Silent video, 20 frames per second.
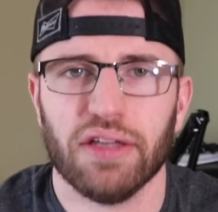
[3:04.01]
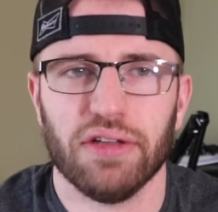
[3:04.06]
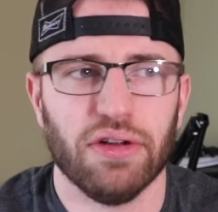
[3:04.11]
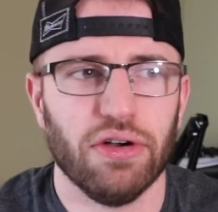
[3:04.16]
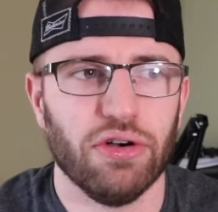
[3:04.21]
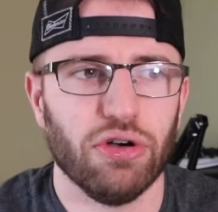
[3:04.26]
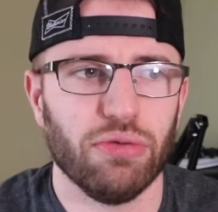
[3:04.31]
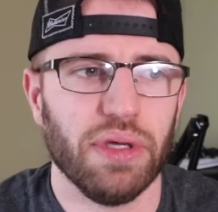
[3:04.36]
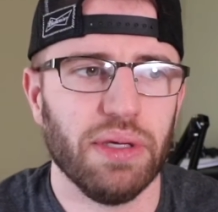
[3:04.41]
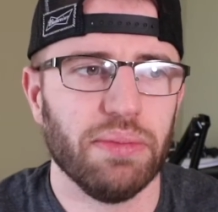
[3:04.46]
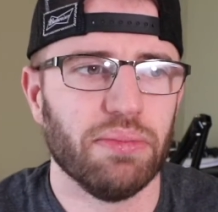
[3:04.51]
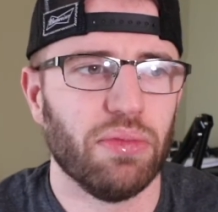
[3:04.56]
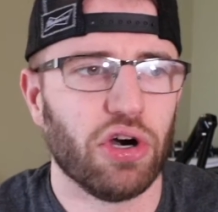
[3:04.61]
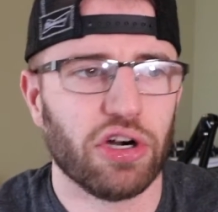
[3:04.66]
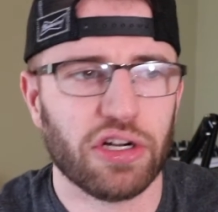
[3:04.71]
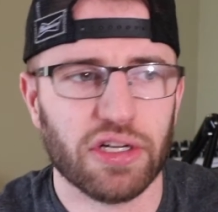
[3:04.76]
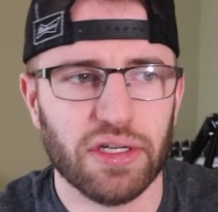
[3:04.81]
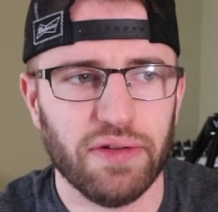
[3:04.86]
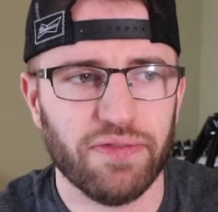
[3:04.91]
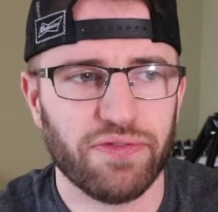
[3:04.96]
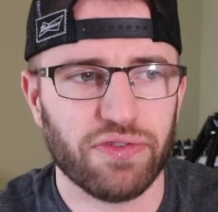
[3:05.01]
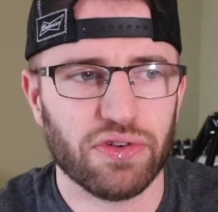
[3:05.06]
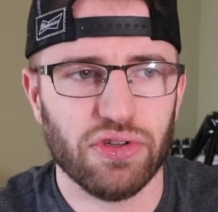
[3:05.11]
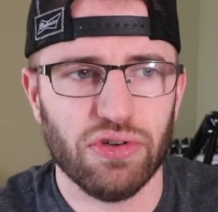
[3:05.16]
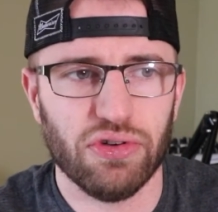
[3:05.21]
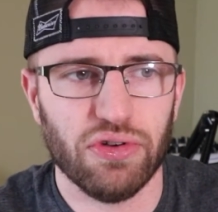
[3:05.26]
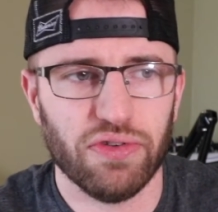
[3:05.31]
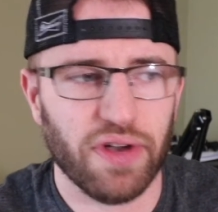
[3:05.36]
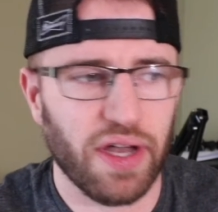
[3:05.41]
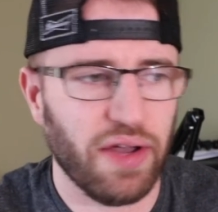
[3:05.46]
You know, it'll be marketing for
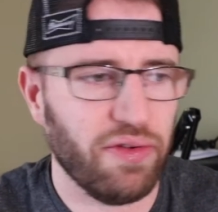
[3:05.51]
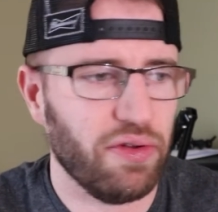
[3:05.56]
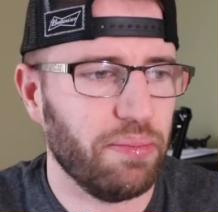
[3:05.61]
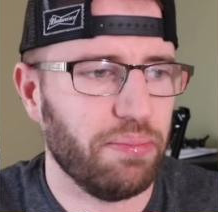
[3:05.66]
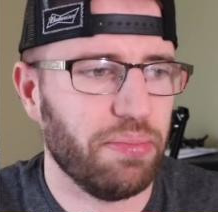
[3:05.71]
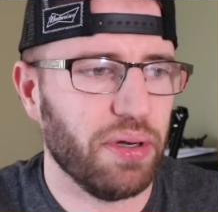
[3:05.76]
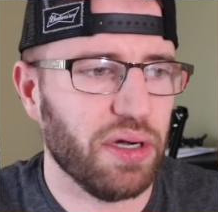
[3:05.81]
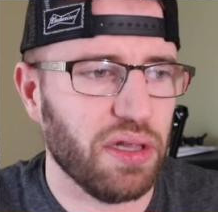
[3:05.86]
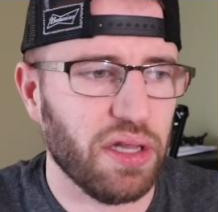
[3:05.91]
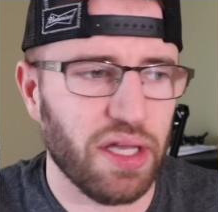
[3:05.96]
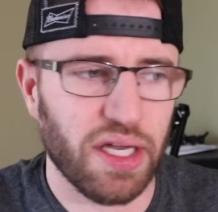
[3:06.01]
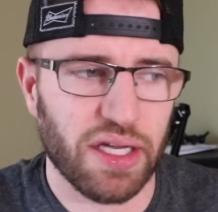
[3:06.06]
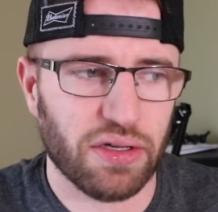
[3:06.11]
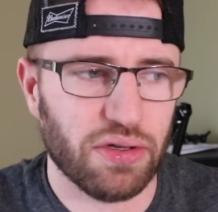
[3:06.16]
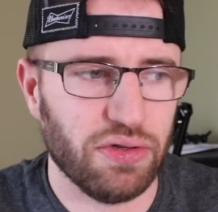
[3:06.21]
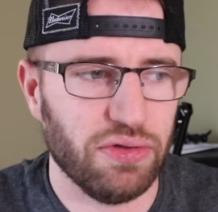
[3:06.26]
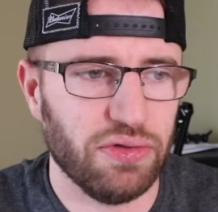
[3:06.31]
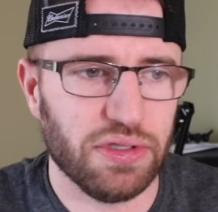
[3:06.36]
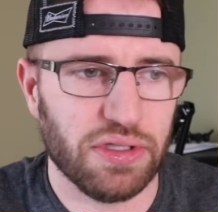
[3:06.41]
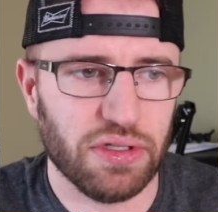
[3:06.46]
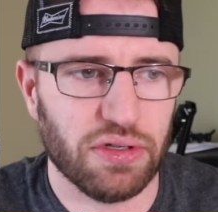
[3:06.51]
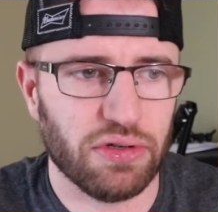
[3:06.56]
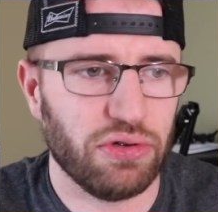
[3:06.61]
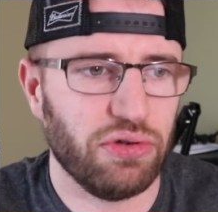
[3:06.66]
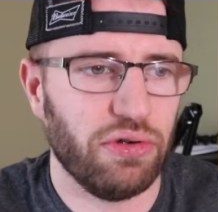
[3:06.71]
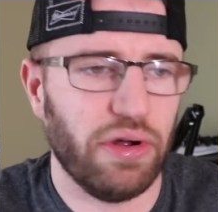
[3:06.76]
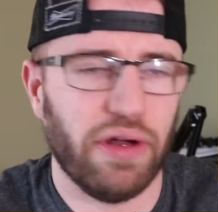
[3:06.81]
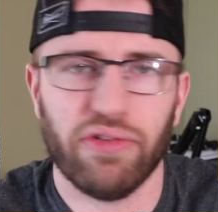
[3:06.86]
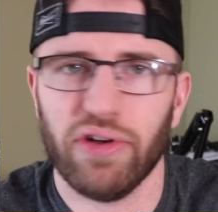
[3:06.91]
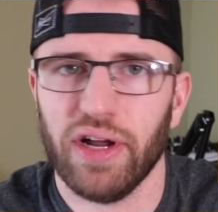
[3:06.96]
you if I have a Bud Light koozie or
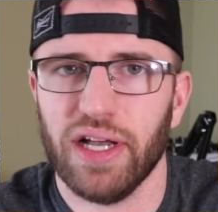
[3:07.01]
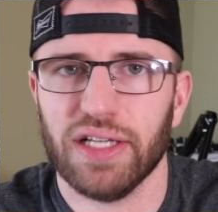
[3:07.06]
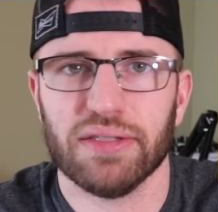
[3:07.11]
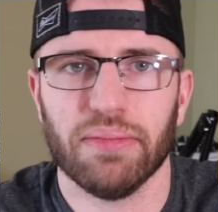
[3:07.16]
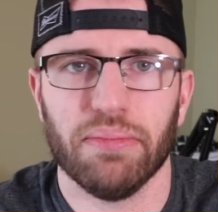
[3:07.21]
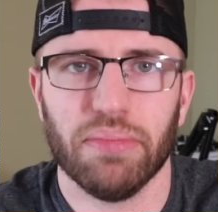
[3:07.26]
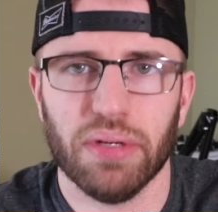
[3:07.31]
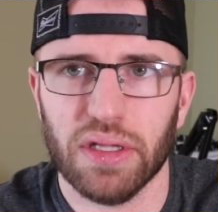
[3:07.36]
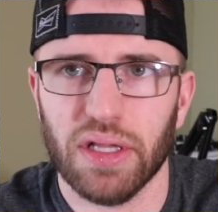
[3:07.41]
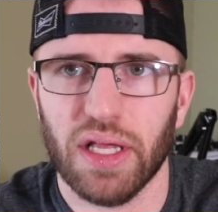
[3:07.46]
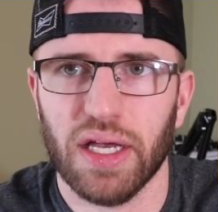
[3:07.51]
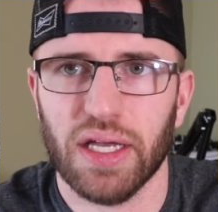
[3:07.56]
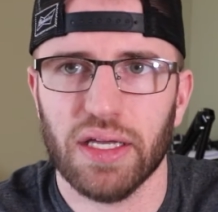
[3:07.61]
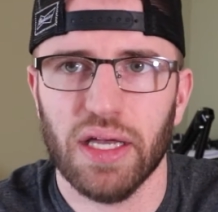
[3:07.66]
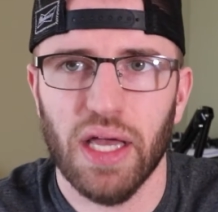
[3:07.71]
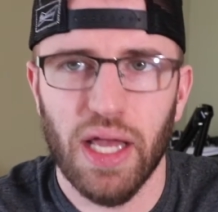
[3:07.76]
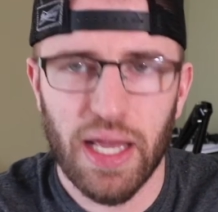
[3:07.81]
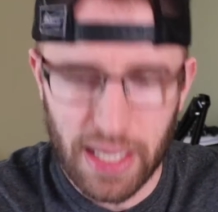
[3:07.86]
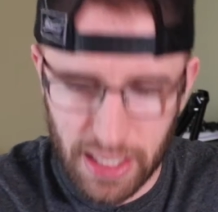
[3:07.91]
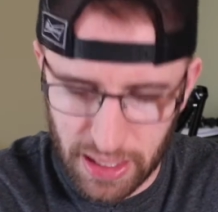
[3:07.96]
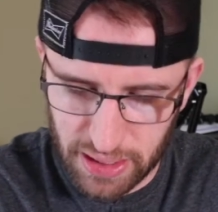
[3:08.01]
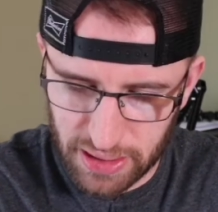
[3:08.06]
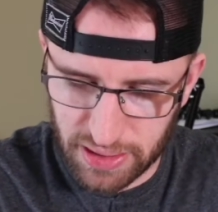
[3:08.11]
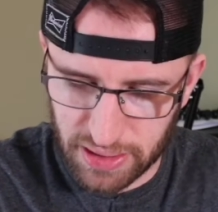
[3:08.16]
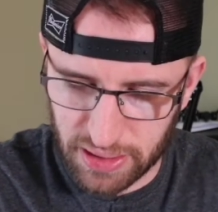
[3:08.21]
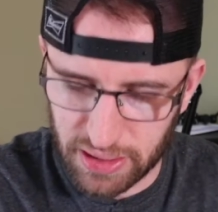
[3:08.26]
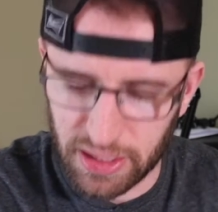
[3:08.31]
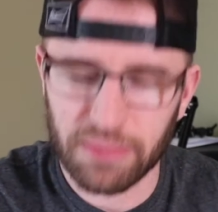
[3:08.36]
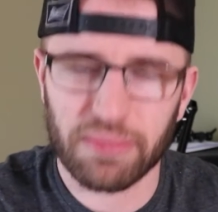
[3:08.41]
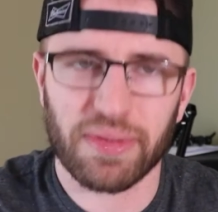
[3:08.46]
whoever has a Bud Light
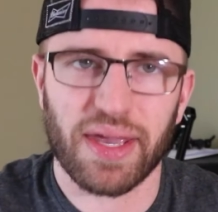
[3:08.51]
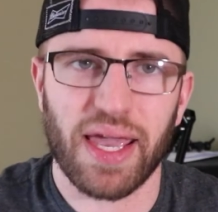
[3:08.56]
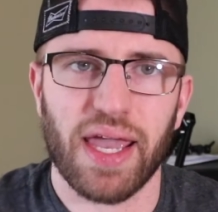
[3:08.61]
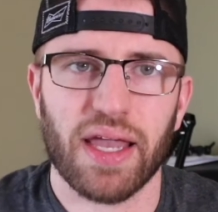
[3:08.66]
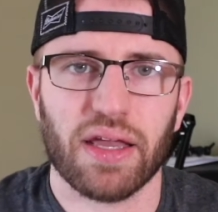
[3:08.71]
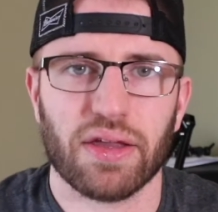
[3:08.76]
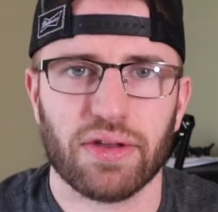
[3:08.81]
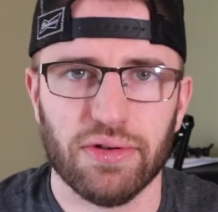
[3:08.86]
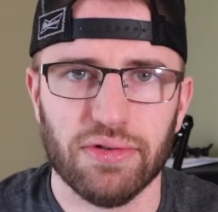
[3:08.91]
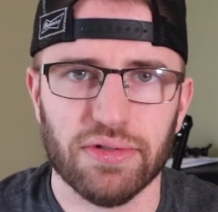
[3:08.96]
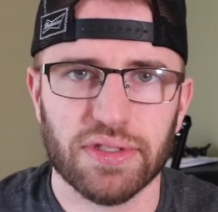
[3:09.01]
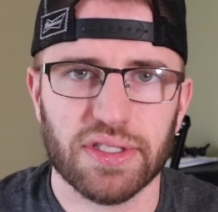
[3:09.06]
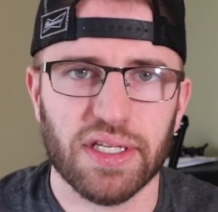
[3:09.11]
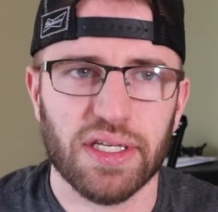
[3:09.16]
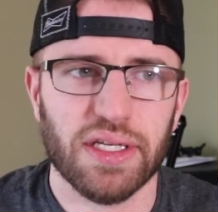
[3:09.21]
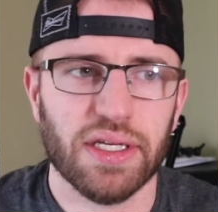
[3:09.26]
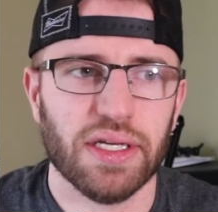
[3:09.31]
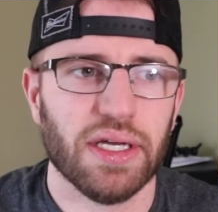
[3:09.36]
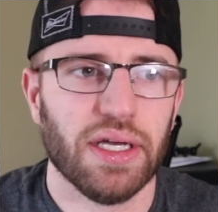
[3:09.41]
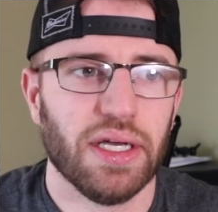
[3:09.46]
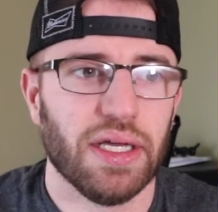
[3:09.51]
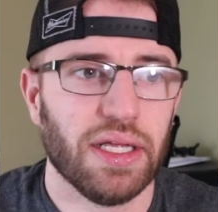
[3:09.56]
slim can koozie.